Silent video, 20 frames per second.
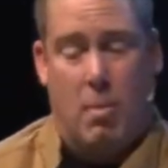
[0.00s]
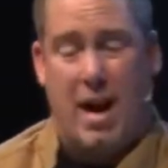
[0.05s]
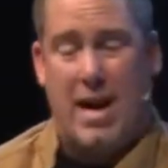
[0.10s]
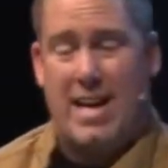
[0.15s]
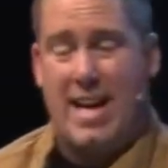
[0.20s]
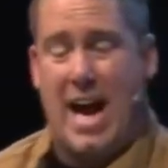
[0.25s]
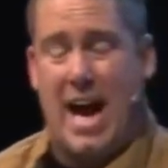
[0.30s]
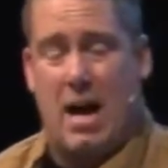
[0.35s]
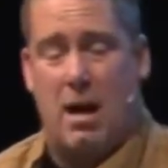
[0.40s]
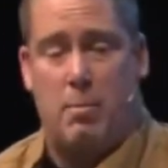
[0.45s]

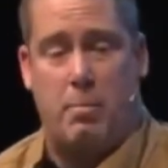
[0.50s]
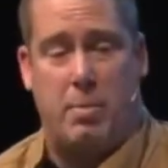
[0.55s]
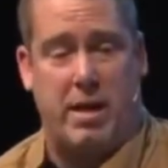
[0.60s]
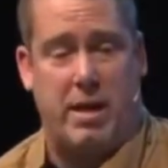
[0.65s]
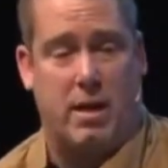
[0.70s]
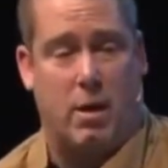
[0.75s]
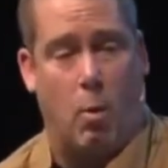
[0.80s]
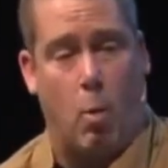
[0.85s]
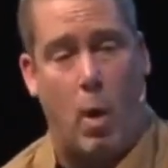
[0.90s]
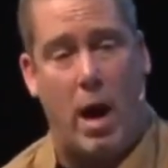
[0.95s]
might not be
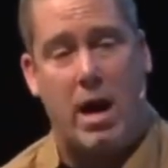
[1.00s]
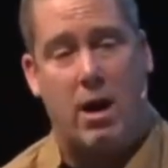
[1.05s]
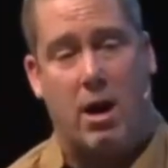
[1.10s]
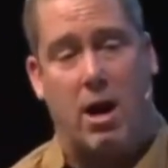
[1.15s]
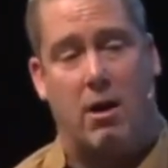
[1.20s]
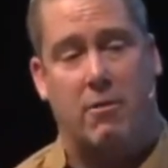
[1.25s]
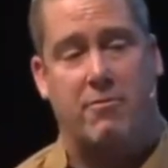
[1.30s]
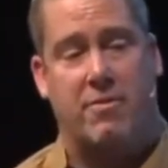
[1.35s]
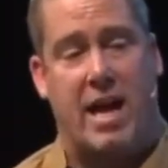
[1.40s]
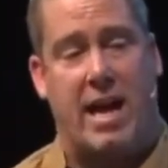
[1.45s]
aware
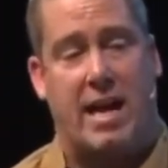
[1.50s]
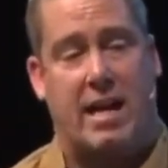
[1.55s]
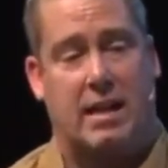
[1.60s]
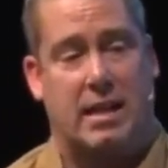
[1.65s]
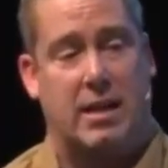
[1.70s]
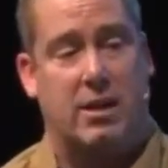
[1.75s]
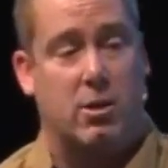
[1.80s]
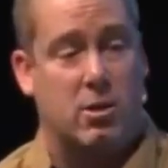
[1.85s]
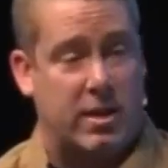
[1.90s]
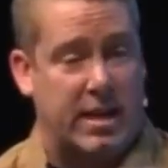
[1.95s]
of that
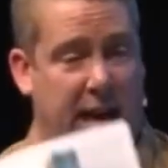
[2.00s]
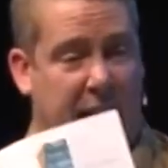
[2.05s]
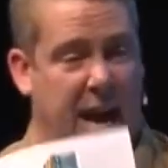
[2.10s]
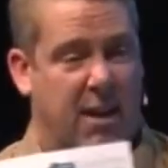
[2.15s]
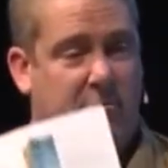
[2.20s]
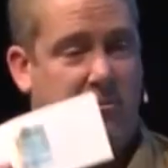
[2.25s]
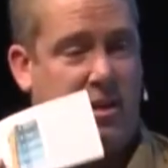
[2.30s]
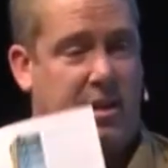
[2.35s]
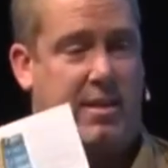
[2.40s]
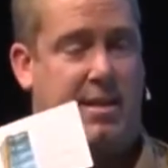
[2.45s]
literally
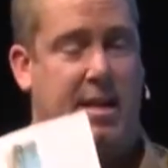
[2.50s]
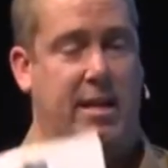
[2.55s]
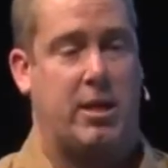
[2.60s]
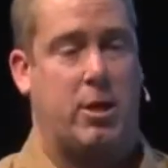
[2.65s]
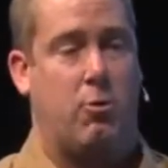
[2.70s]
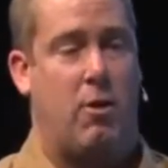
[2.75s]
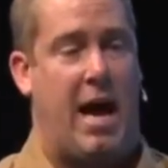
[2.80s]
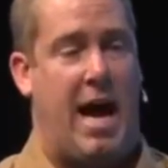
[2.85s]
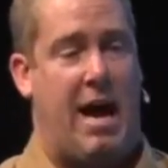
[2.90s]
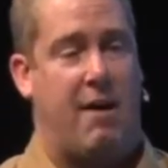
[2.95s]
everything
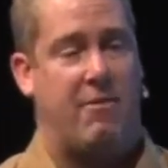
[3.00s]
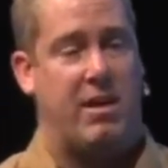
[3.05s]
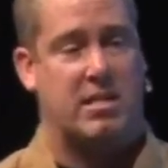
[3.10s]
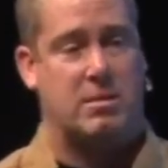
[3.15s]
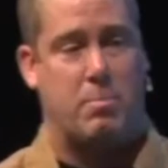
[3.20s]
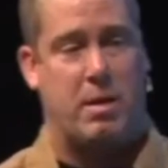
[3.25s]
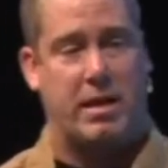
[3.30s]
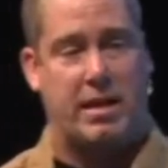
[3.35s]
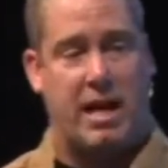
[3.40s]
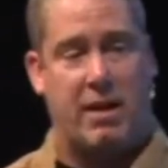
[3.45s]
you have has
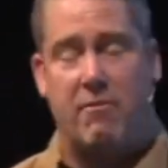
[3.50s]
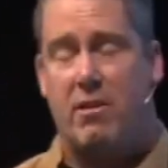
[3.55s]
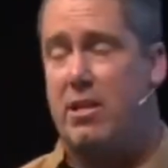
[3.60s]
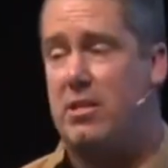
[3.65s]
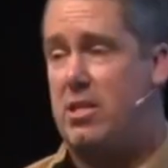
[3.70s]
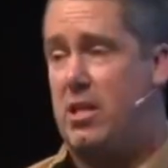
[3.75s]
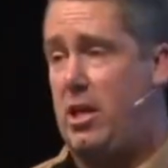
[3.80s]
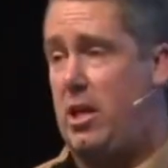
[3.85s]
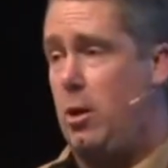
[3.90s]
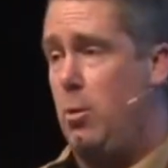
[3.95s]
been given
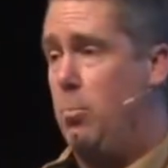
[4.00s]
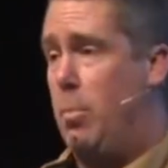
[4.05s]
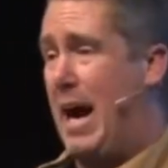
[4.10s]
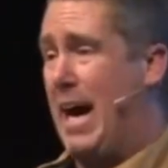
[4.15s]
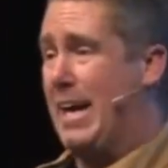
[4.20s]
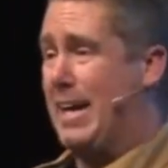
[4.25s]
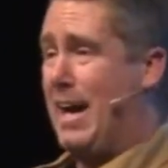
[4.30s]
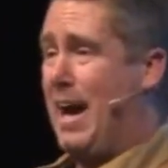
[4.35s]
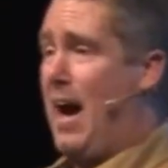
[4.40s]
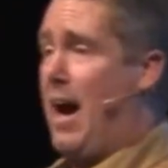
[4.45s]
to you
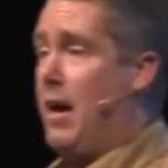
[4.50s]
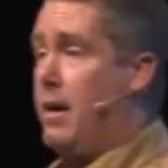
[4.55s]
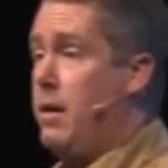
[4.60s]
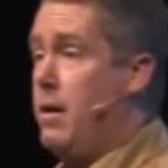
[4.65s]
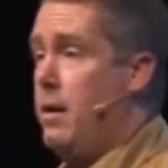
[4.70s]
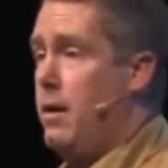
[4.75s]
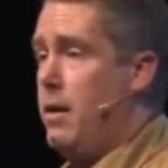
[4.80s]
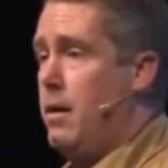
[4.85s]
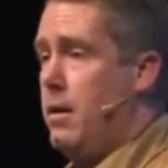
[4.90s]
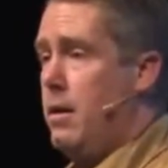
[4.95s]
by God.
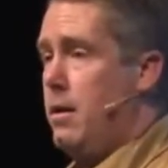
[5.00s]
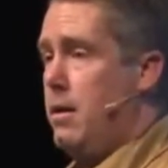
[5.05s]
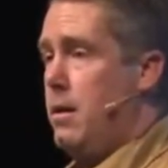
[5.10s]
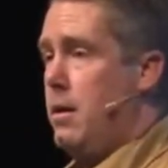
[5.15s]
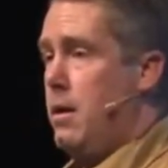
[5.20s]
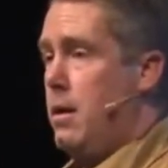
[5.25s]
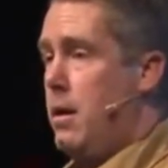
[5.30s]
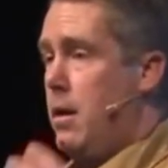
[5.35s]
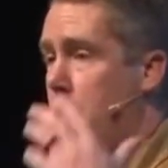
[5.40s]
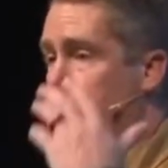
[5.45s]

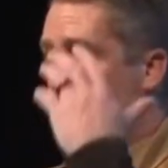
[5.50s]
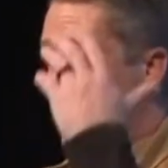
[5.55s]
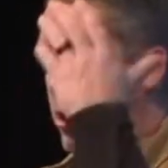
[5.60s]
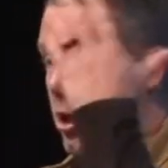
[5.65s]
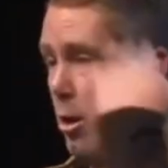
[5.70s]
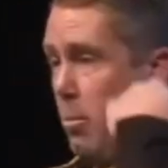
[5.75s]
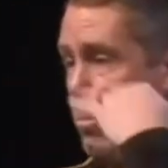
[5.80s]
Your